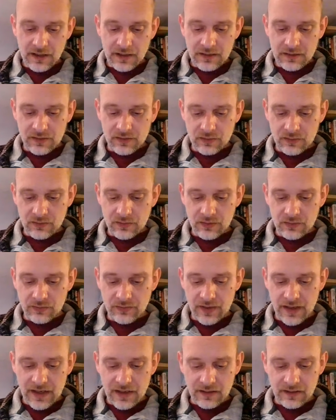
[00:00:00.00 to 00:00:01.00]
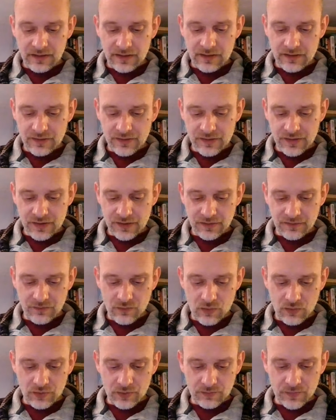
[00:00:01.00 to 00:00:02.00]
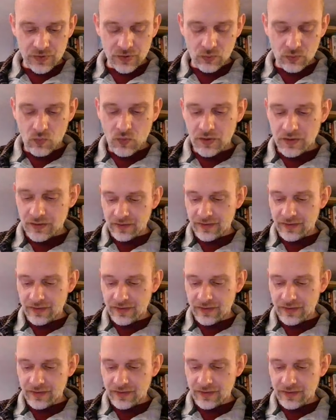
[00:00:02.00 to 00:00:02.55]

So, you know, the early years, volumes 1